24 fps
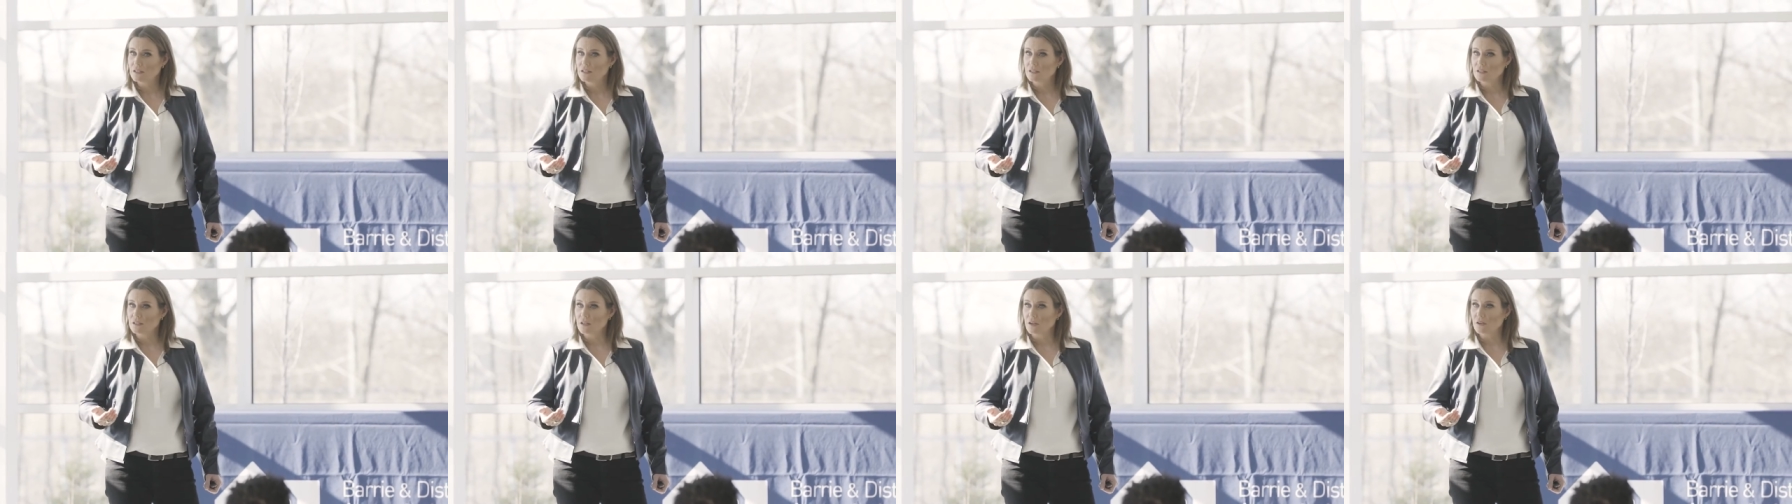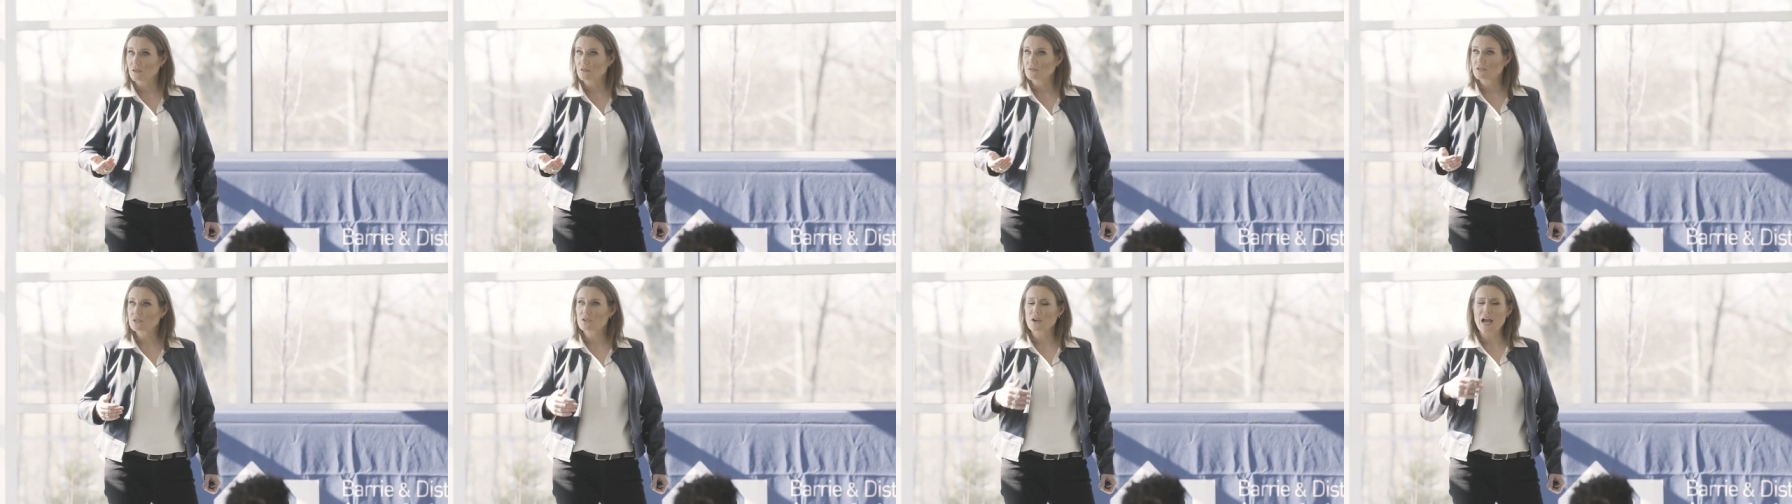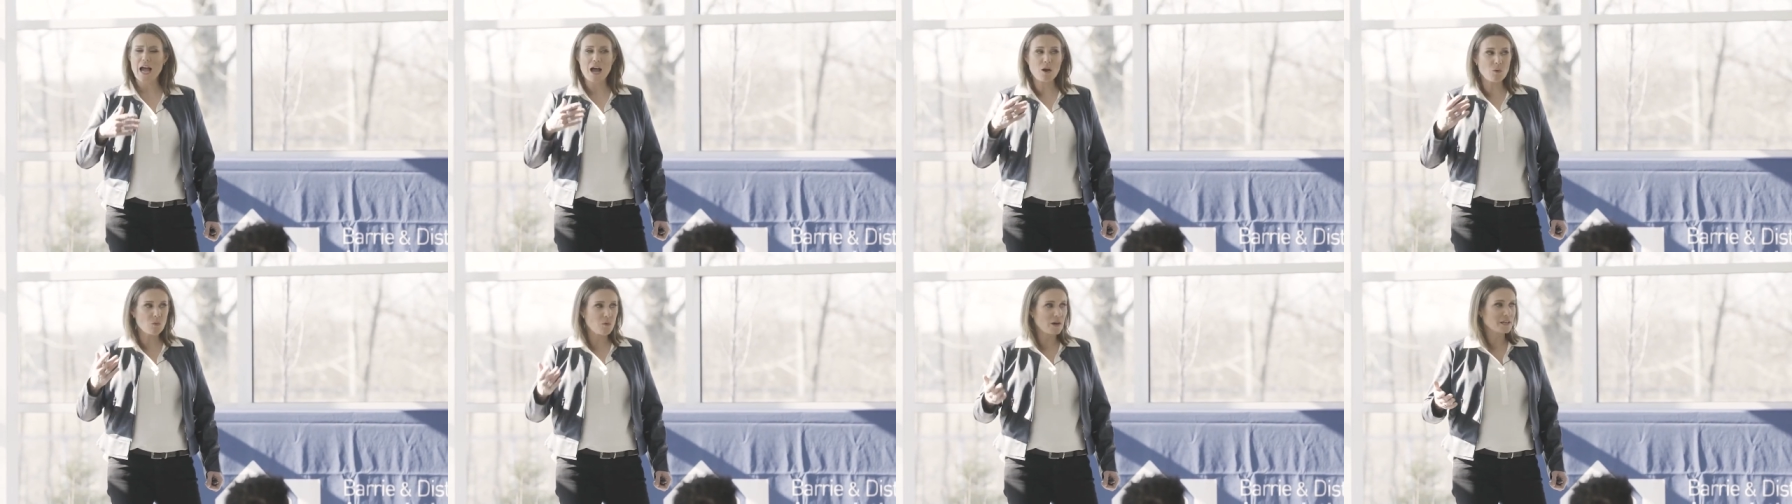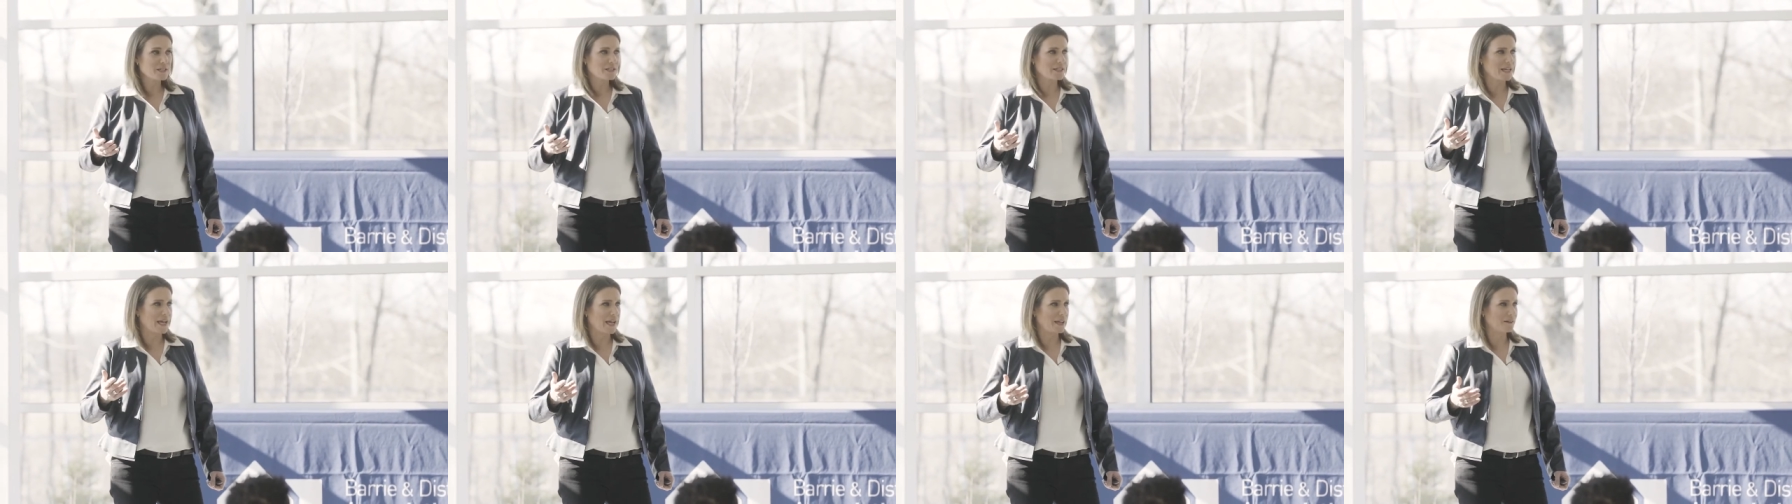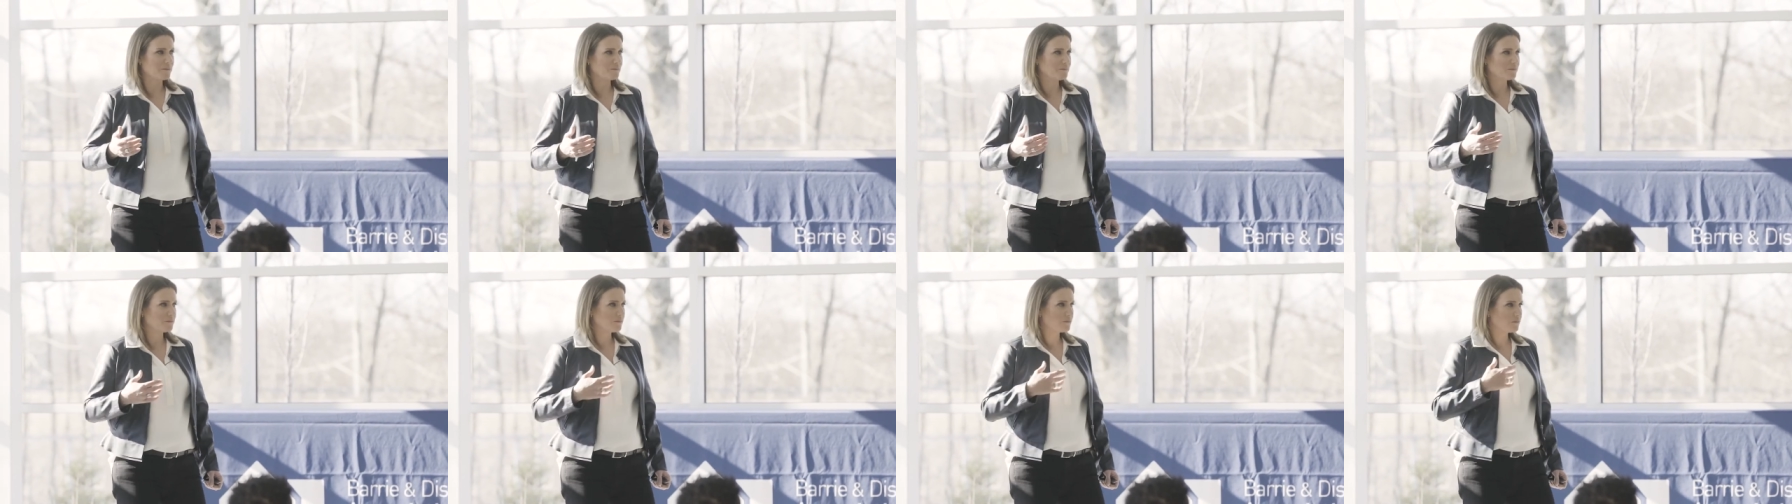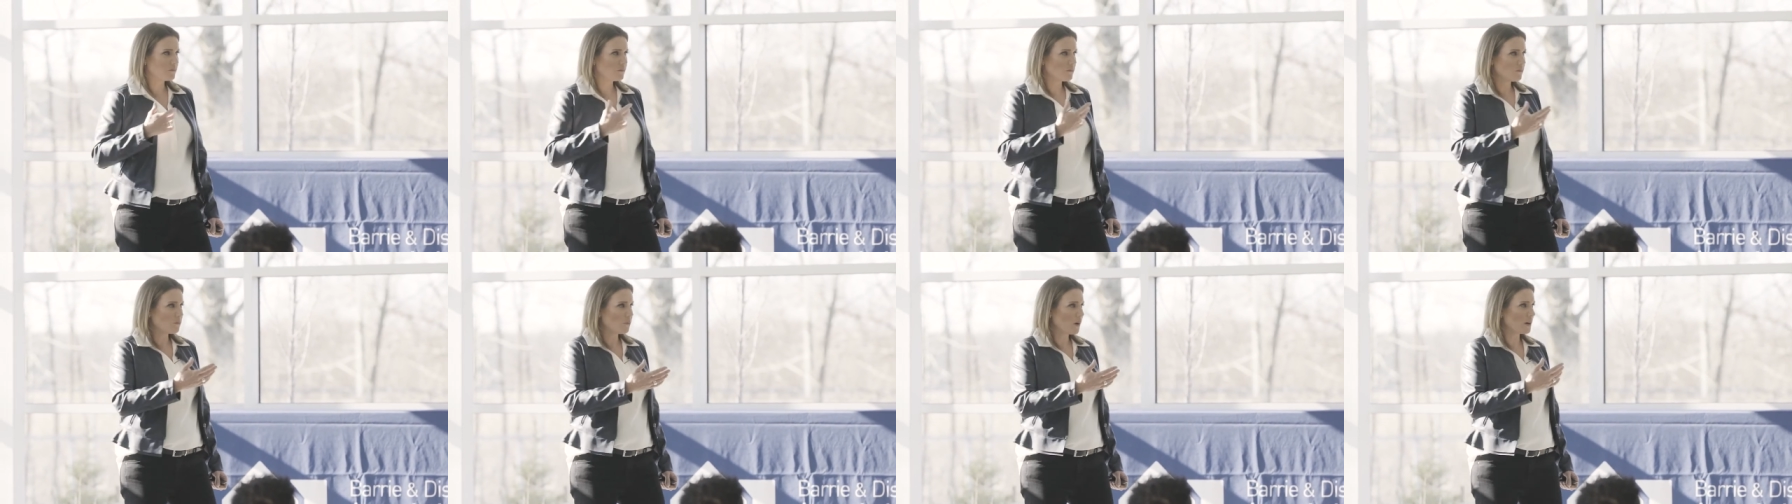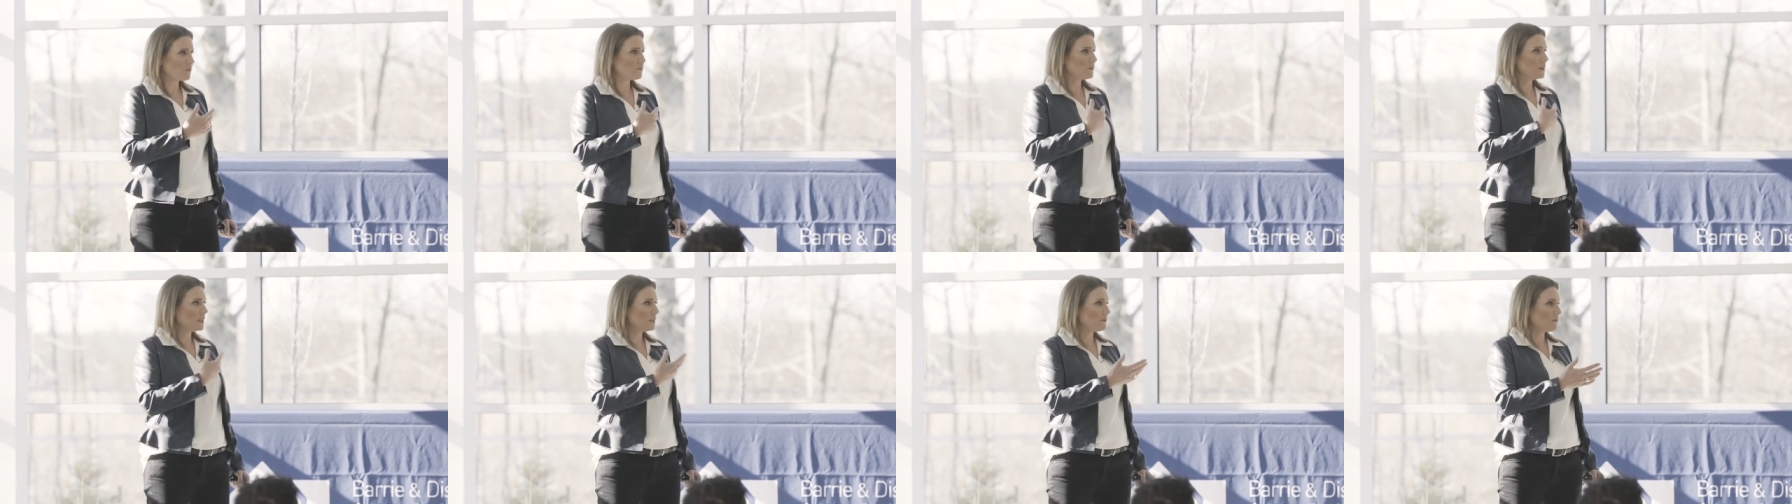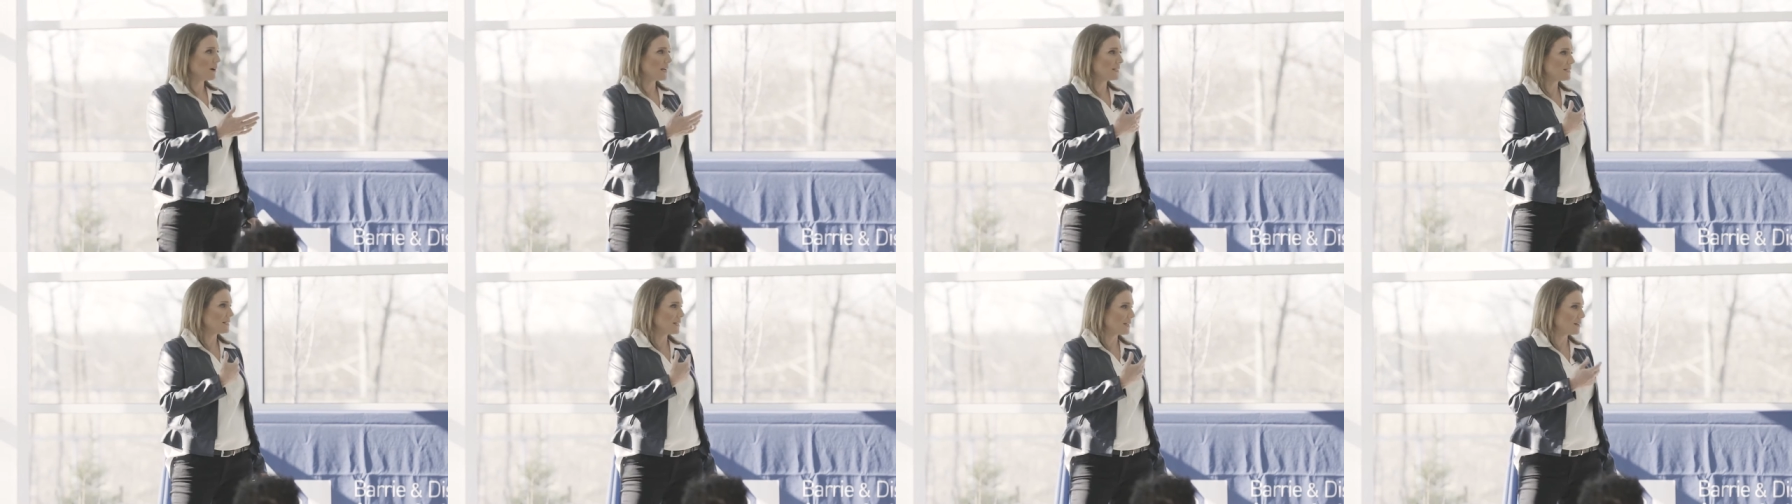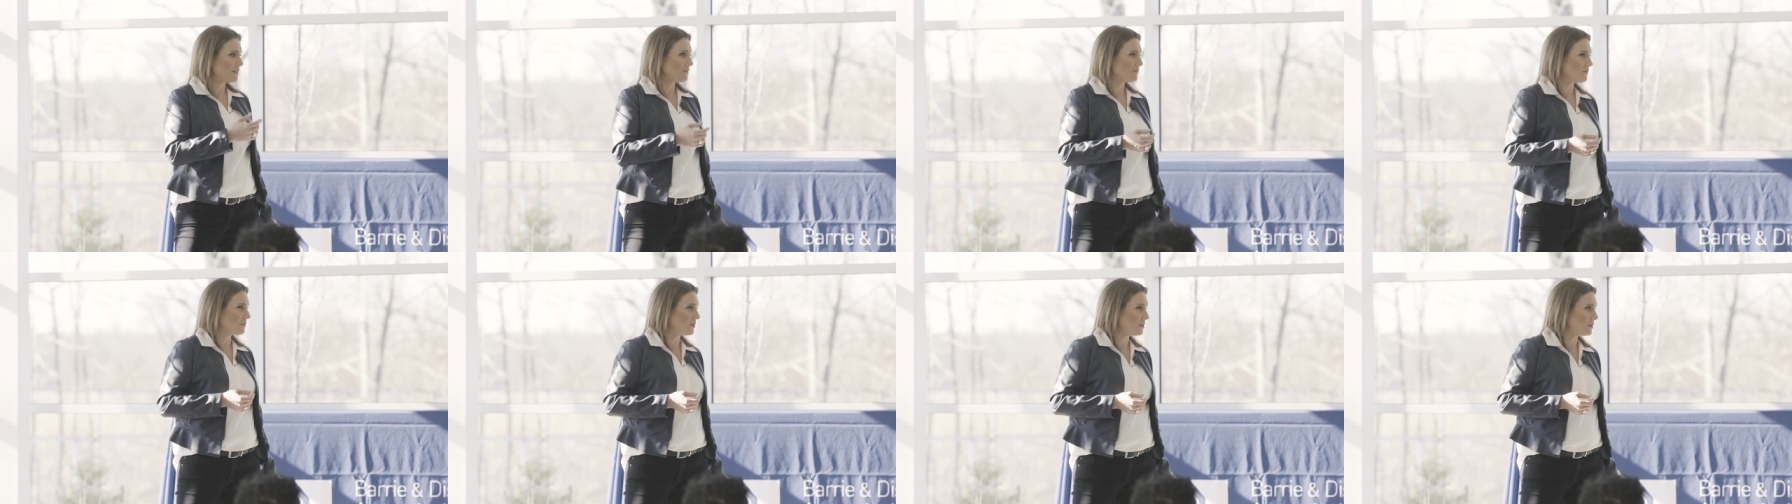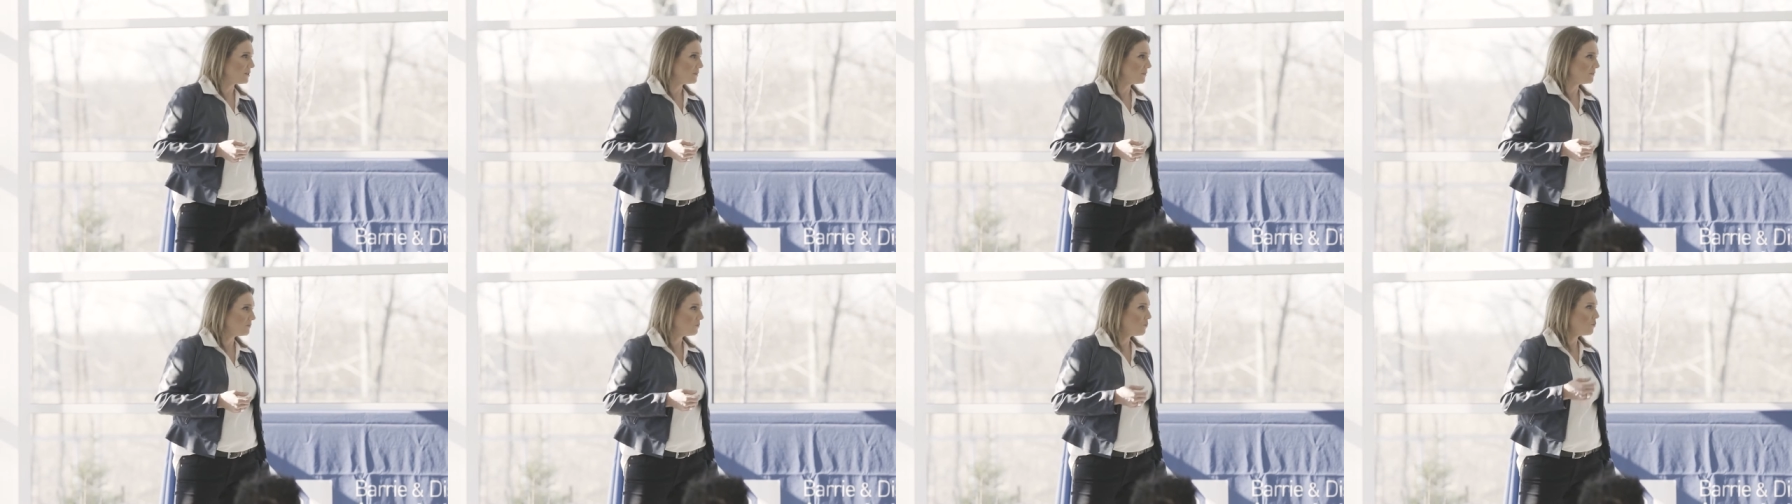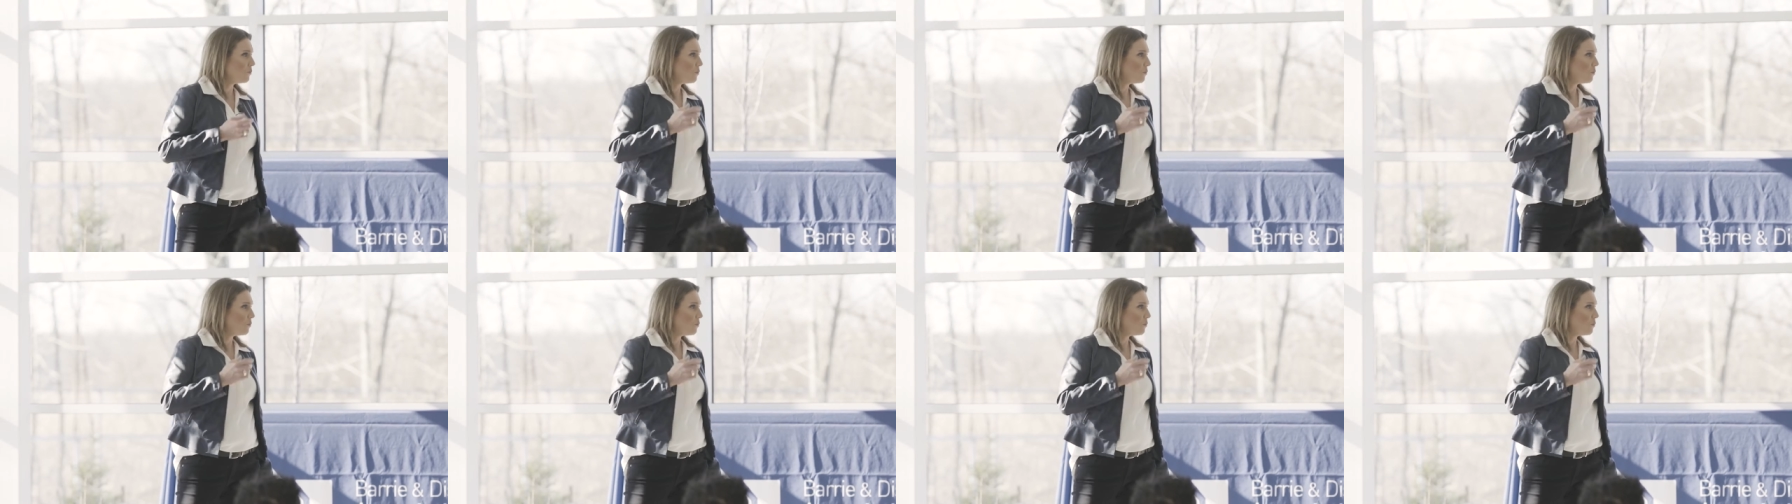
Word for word: You know, so how was that? What really resonated for you?